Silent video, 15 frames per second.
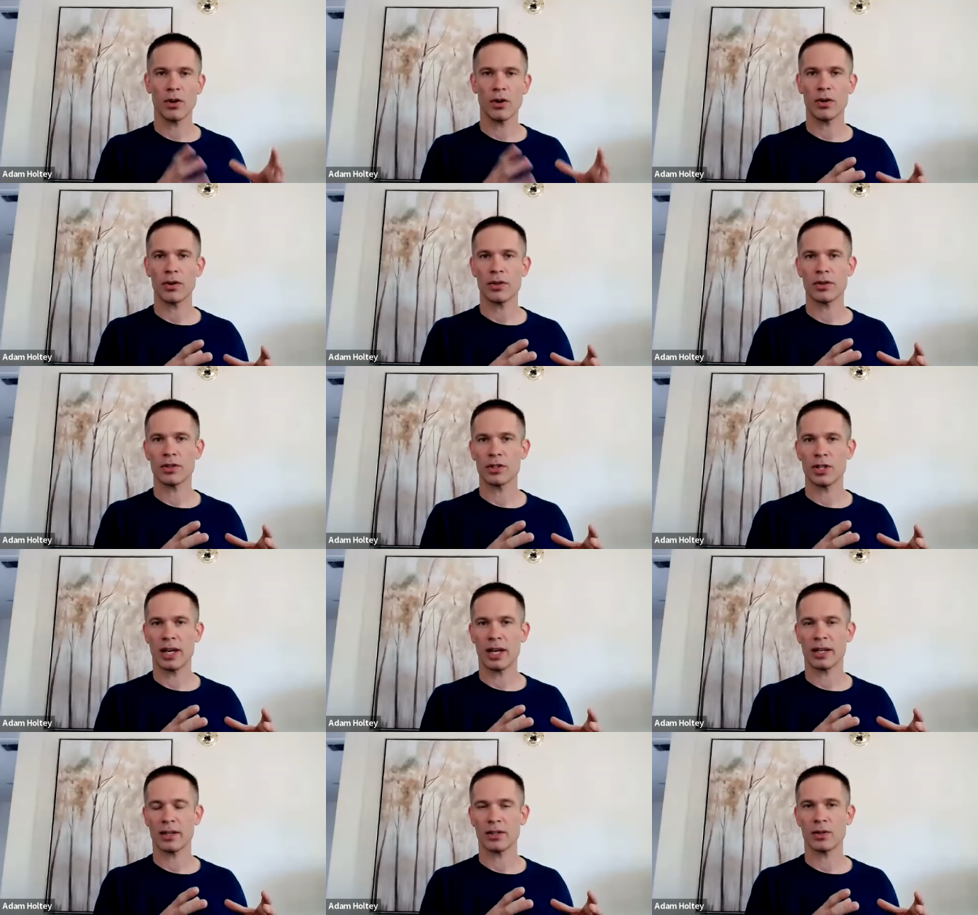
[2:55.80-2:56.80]
earth
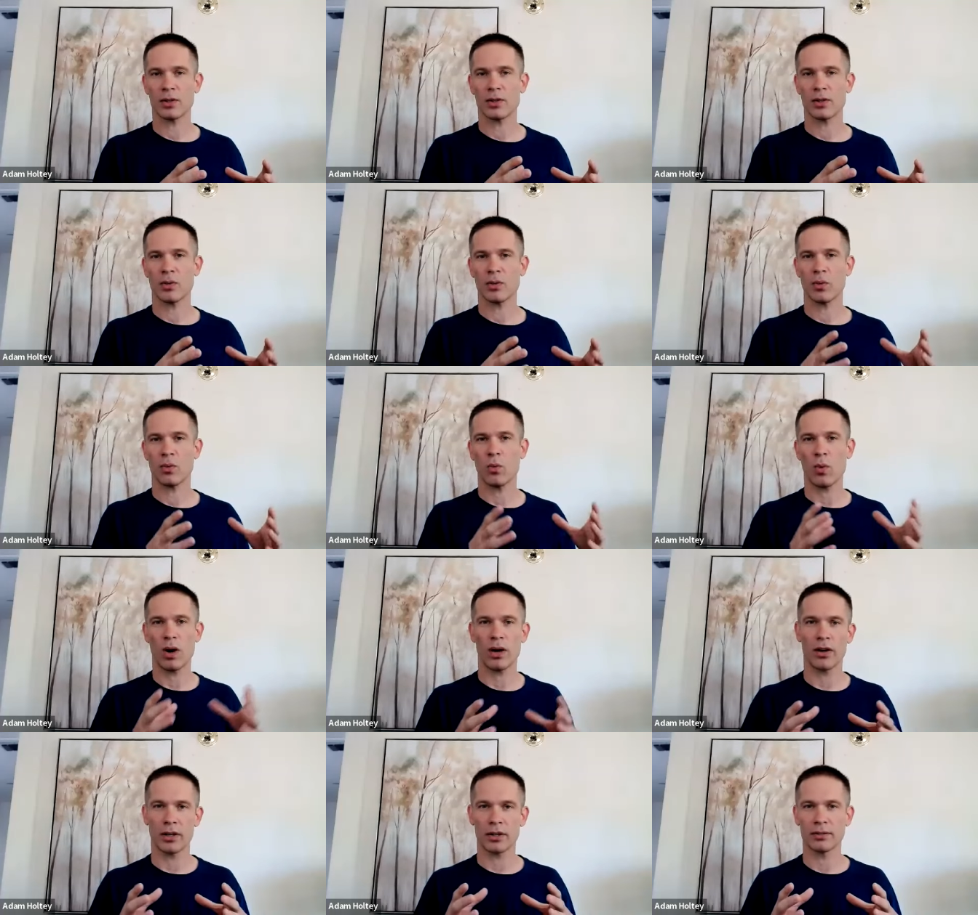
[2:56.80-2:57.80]
checks
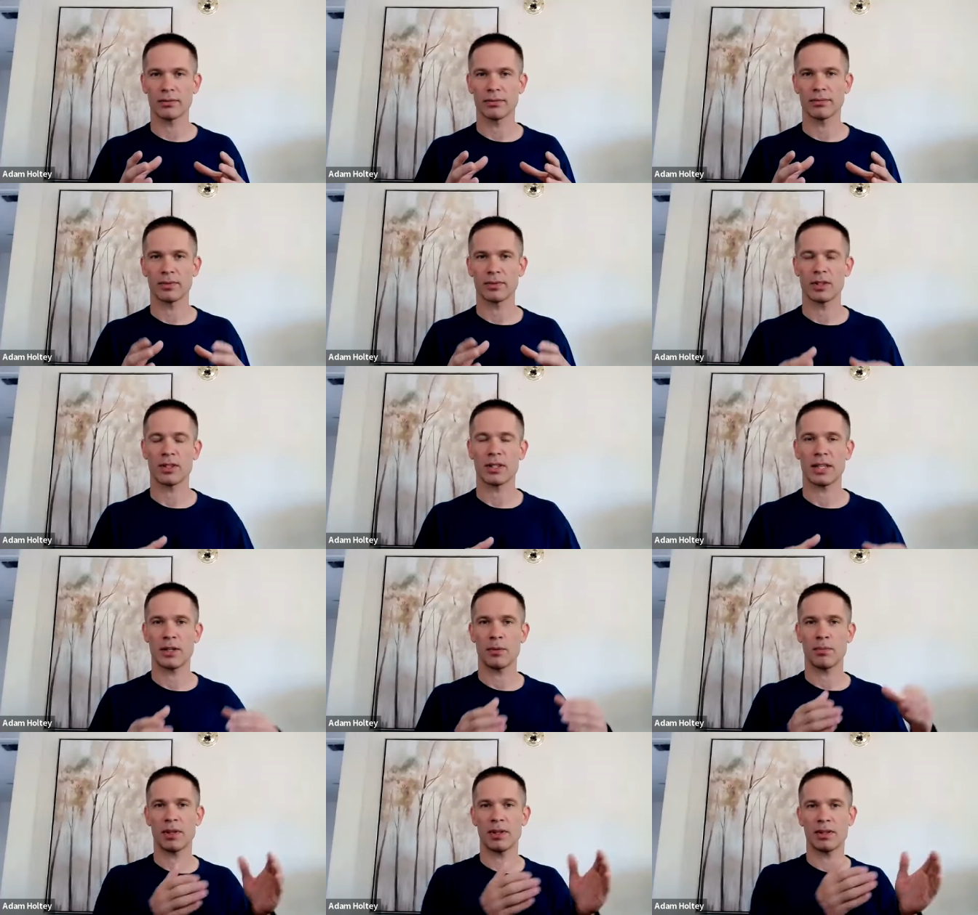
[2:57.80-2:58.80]
water. It's like
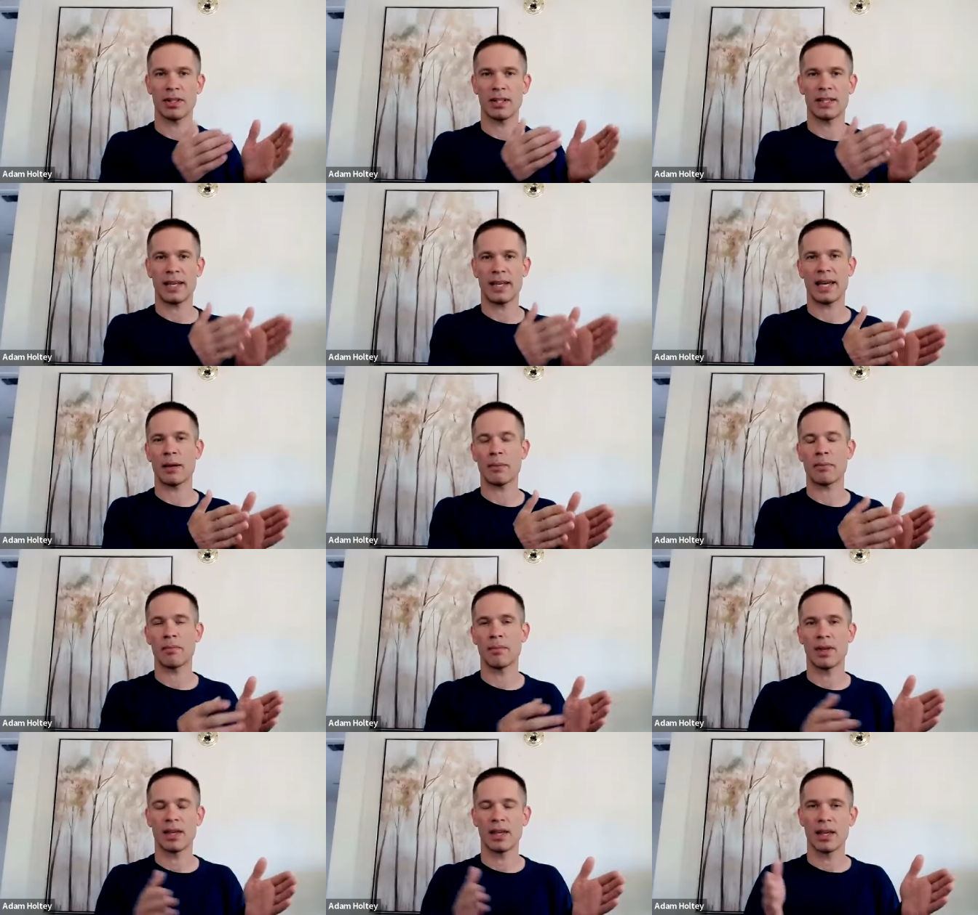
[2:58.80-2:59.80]
you build the dam
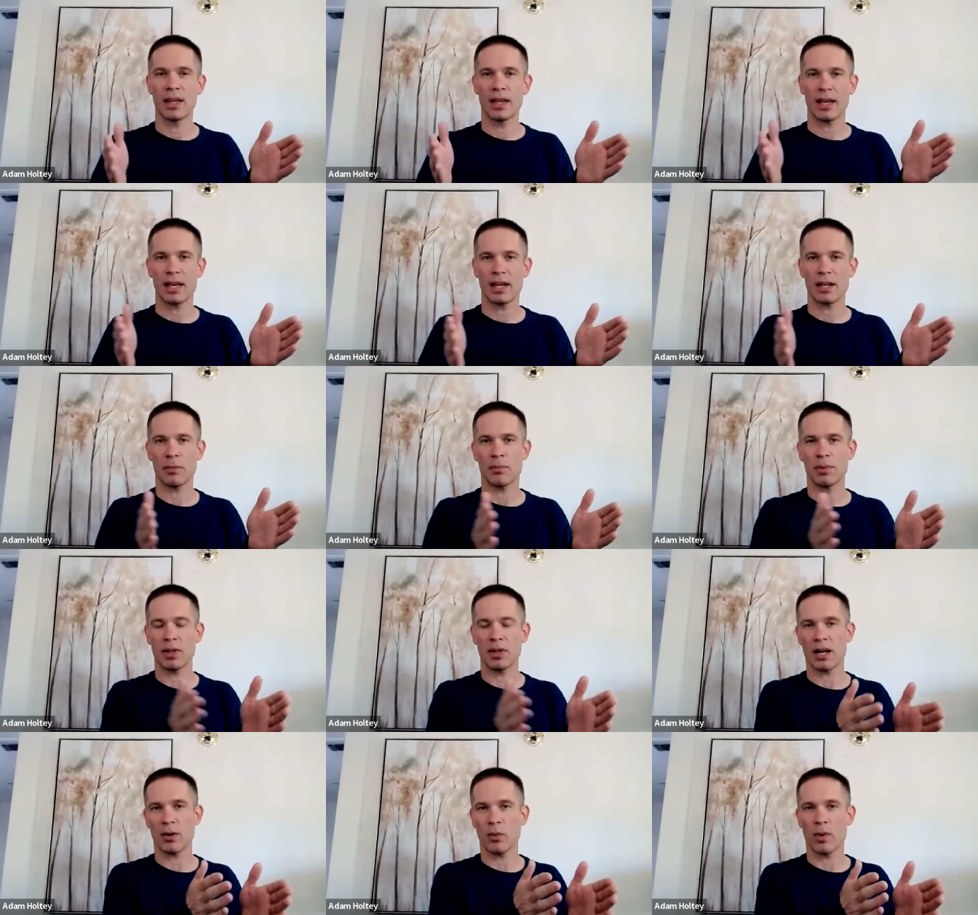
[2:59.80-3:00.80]
and you
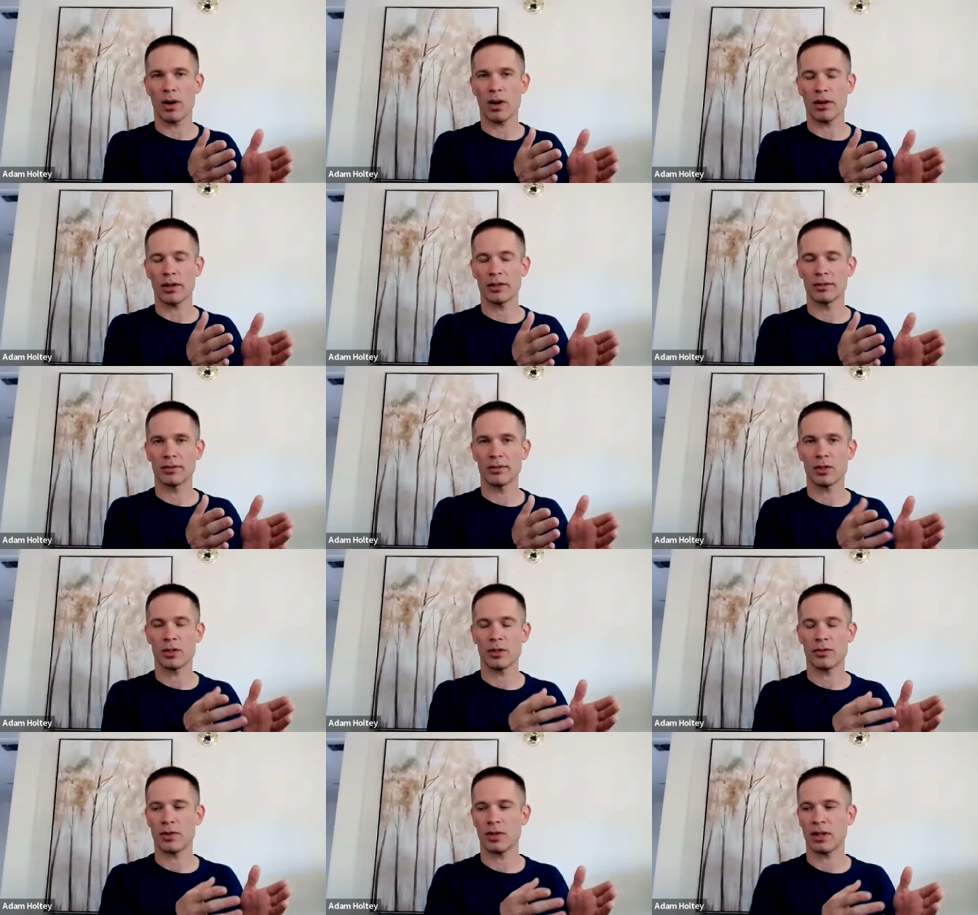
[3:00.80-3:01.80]
block water.
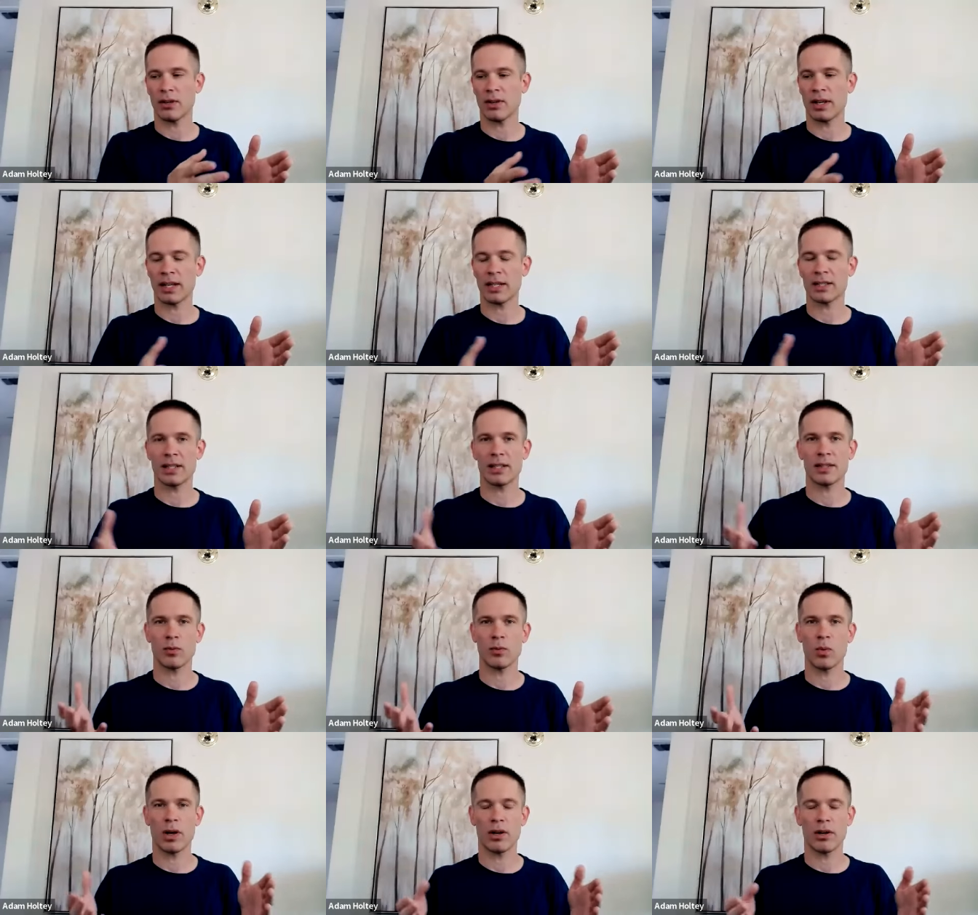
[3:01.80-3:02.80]
So if you have an excess
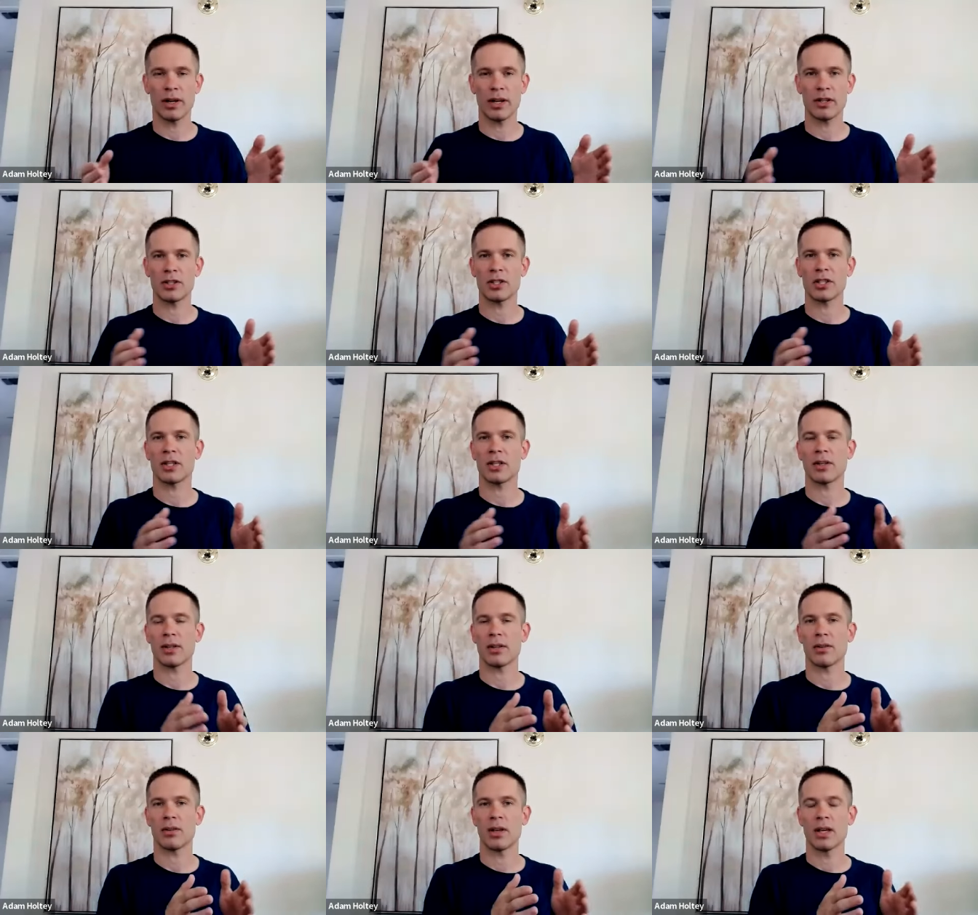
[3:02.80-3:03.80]
of water energy, you
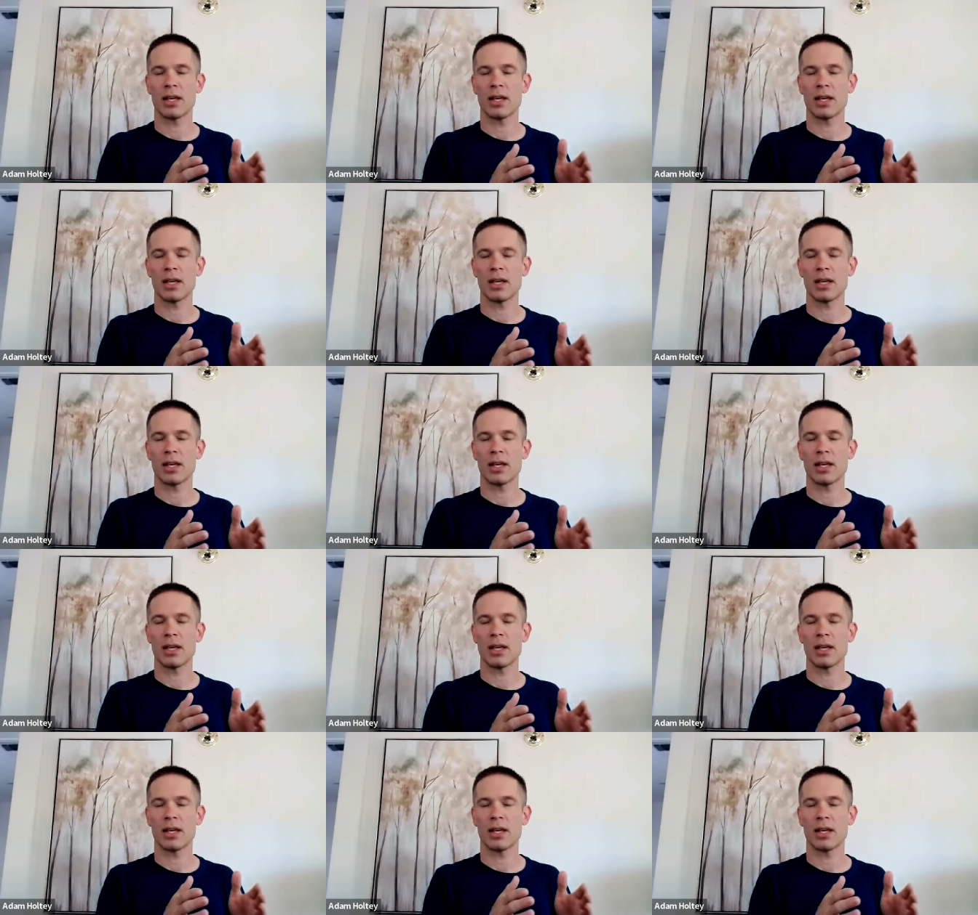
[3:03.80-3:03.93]
can